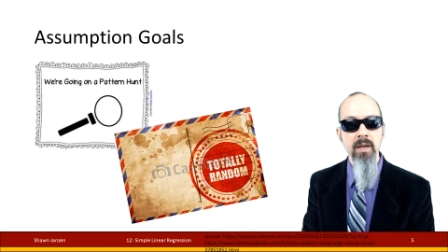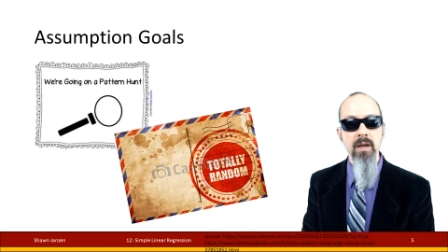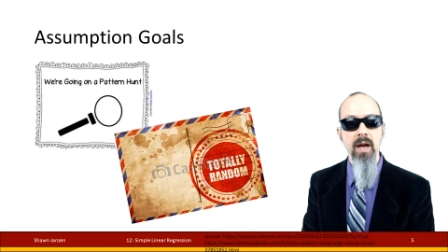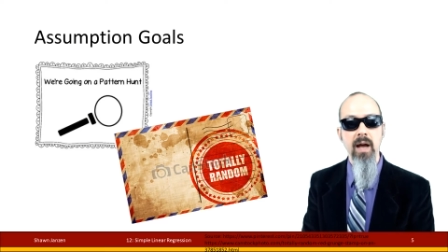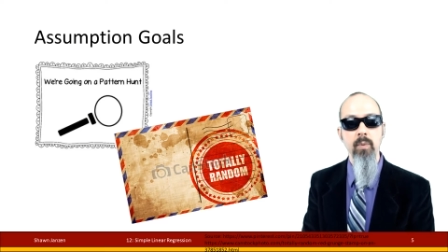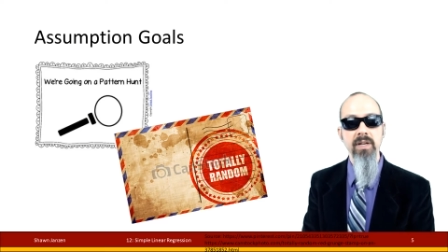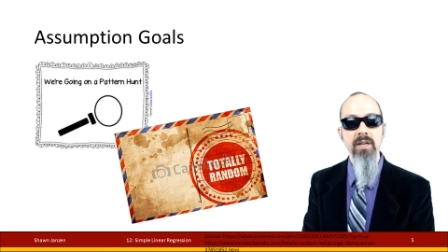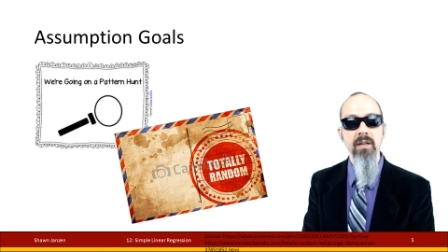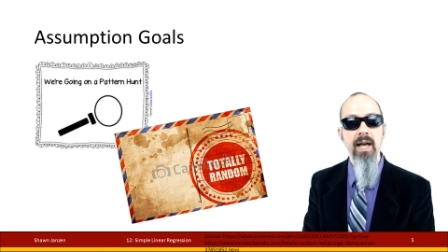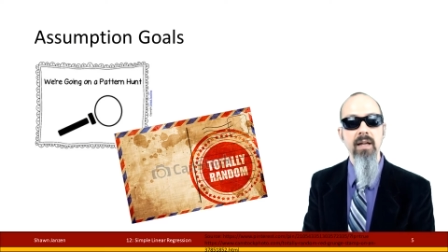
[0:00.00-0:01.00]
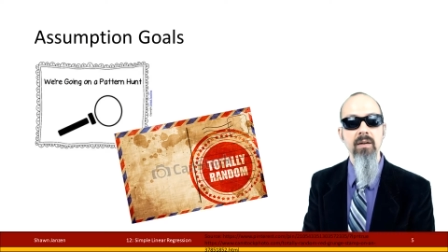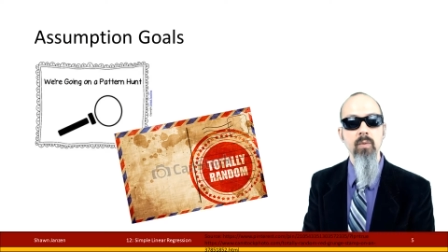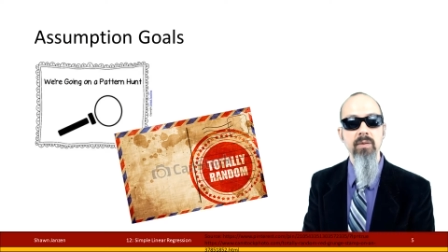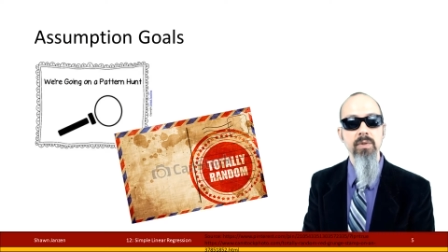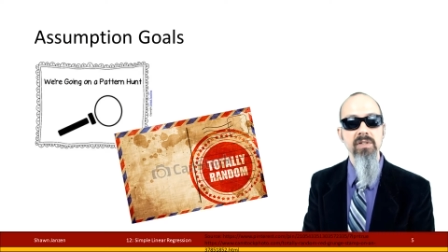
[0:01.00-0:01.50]
Uh, we did a lot
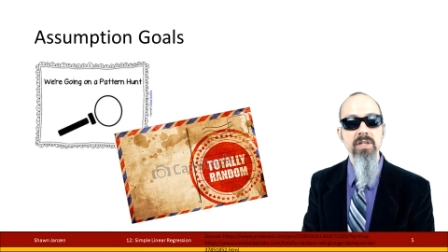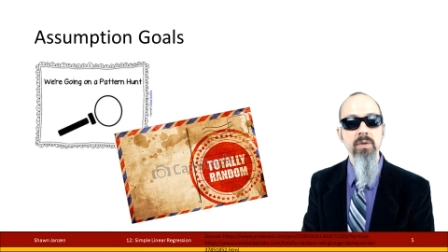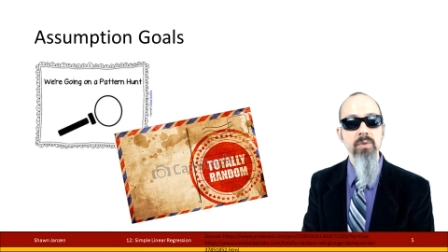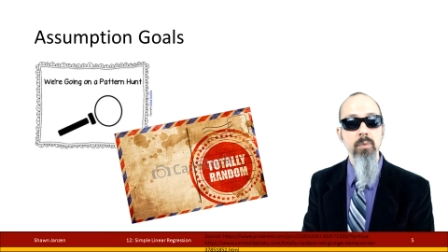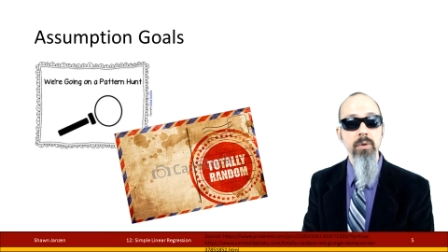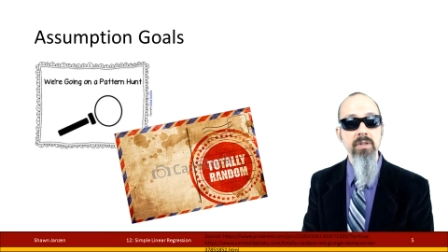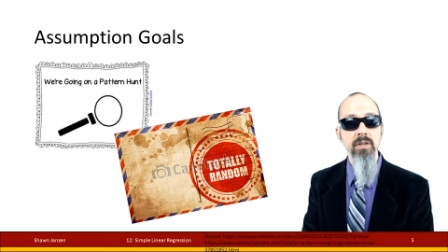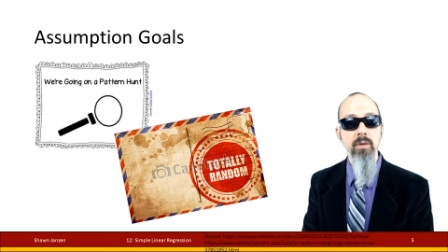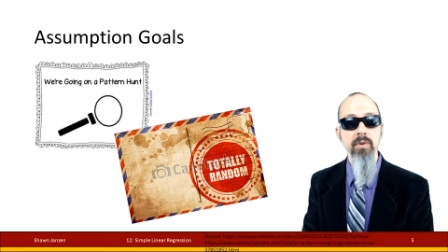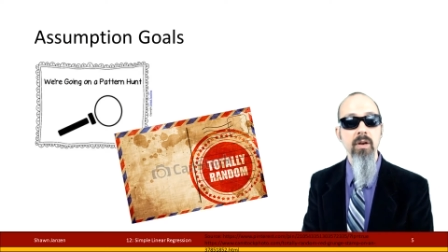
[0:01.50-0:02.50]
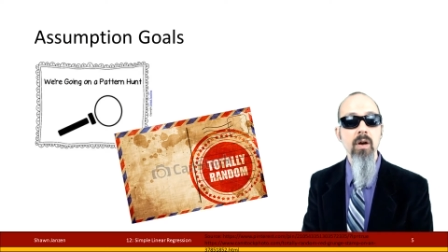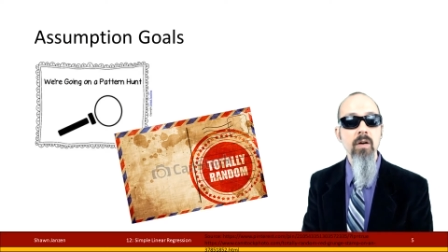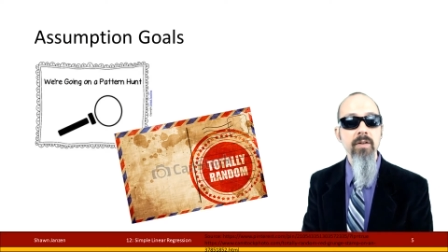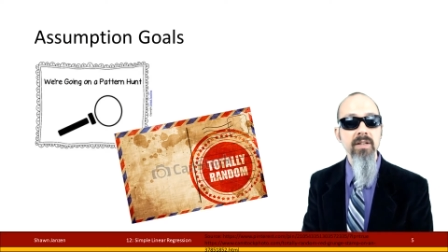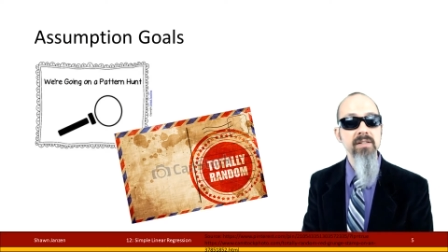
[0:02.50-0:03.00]
with residuals when we were dealing with
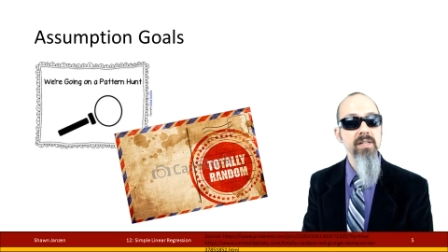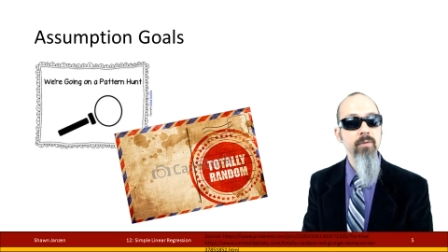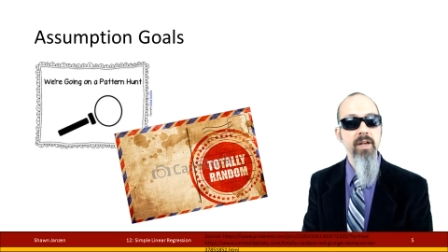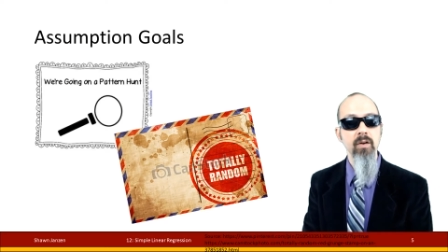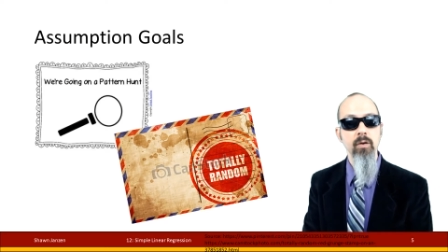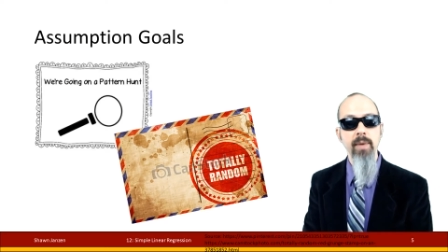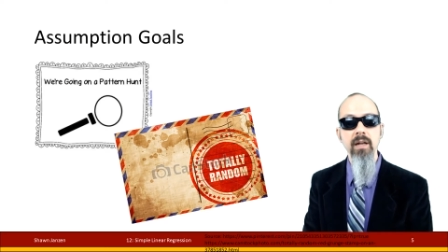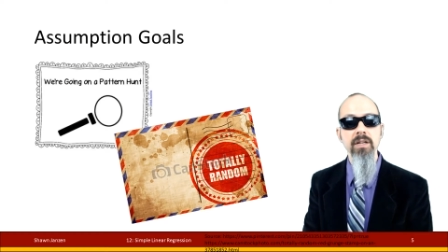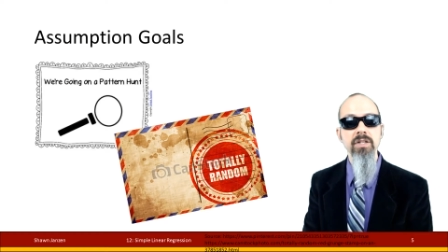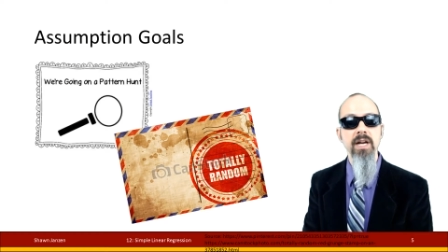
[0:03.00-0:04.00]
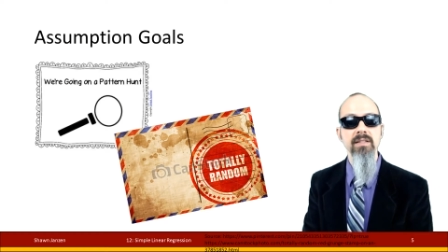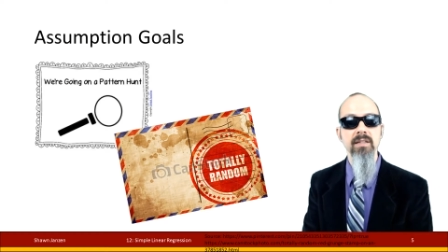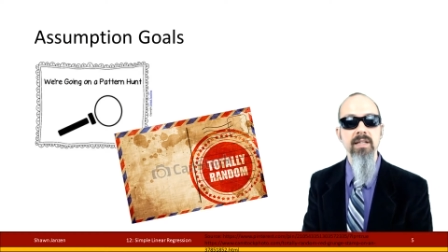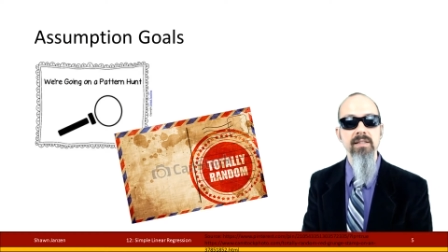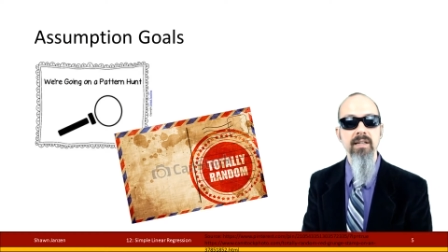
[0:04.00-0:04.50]
ANOVA to see if we had normality checks and
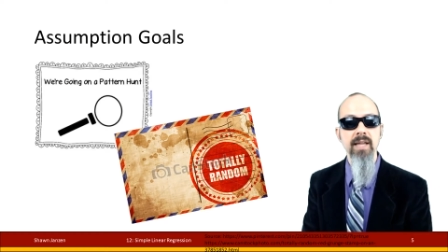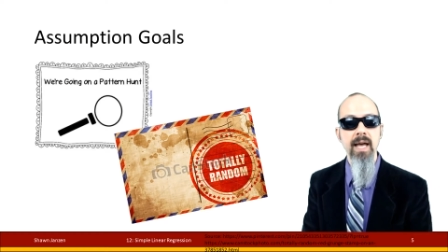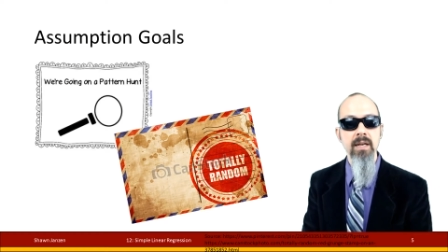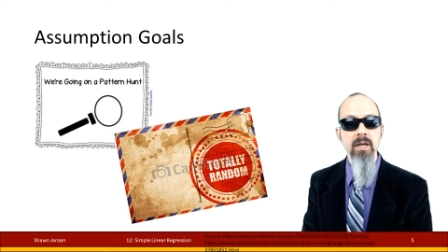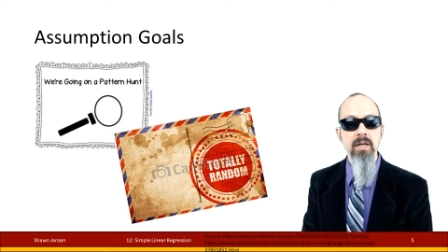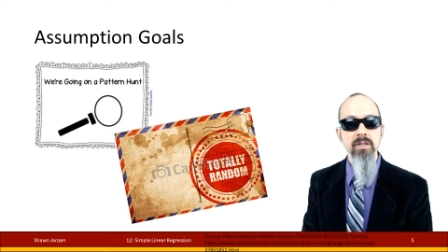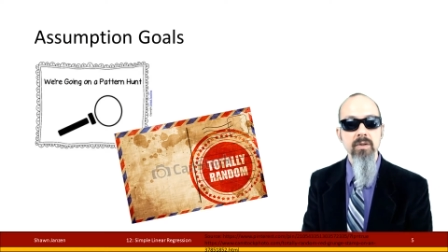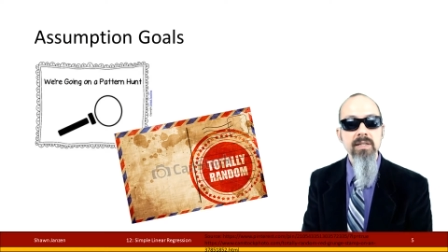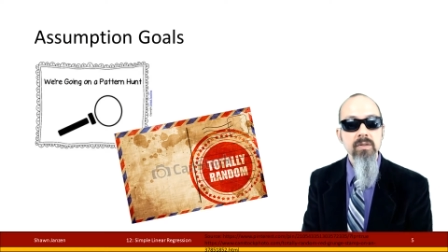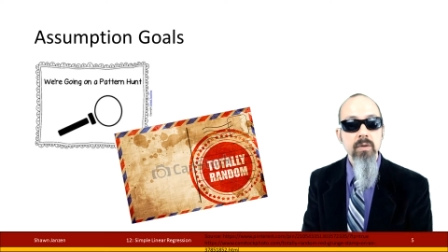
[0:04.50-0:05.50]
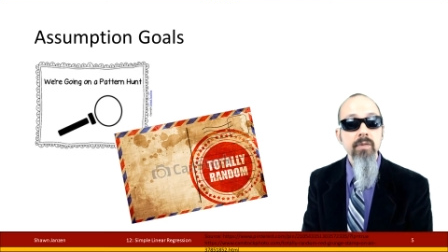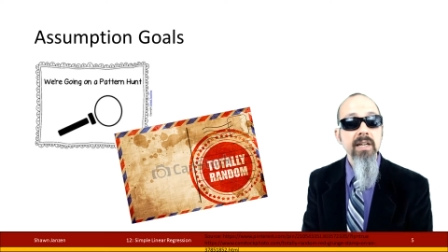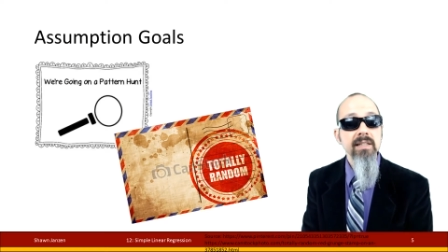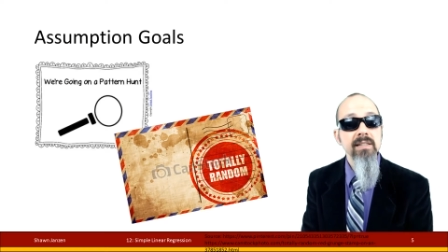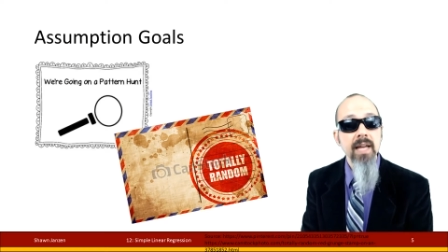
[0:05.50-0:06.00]
things like that. So this is sort of an
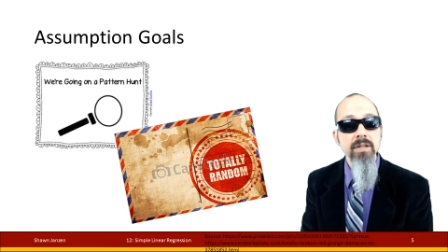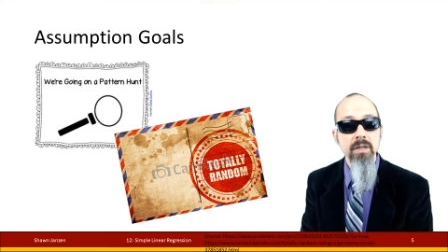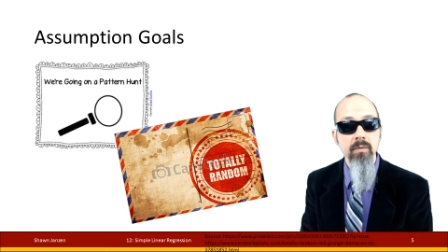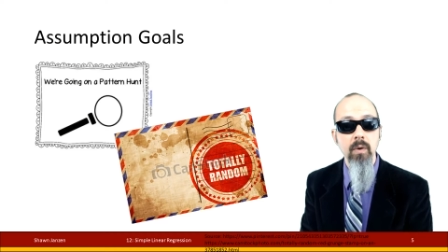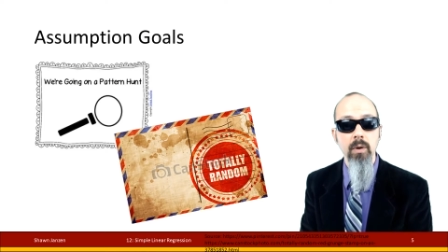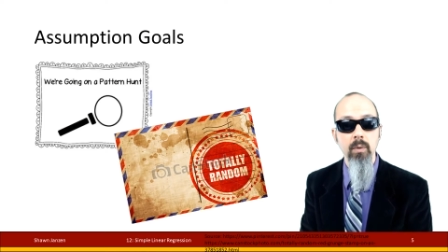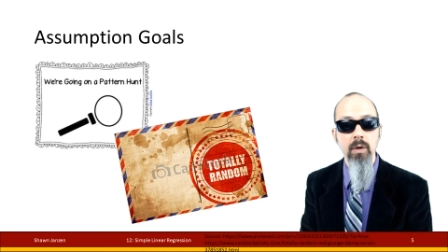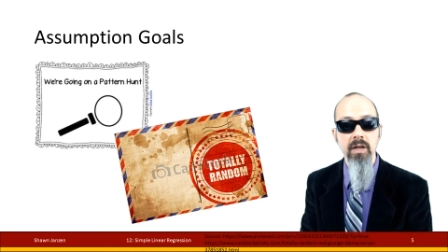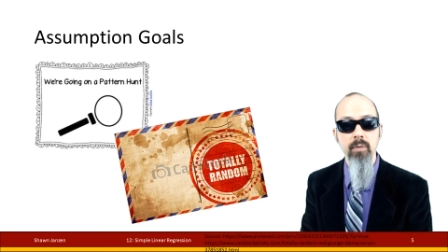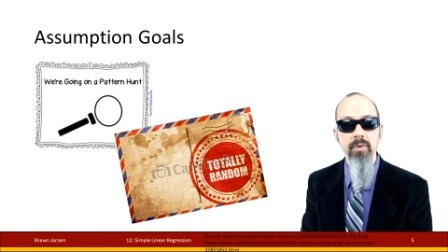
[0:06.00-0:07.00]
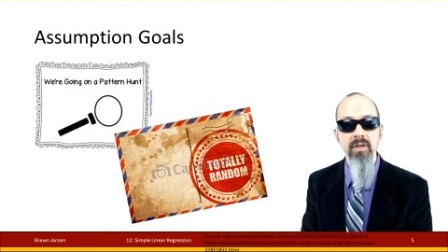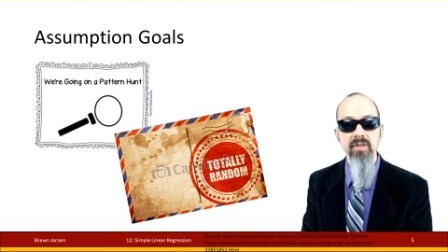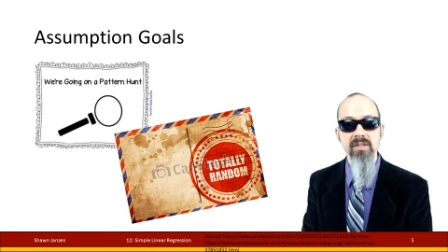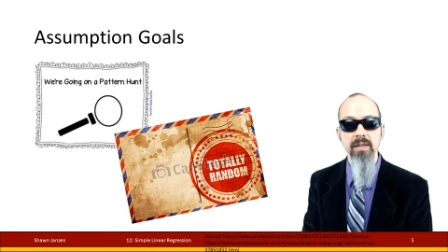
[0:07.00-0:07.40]
extension of what we were working on previously.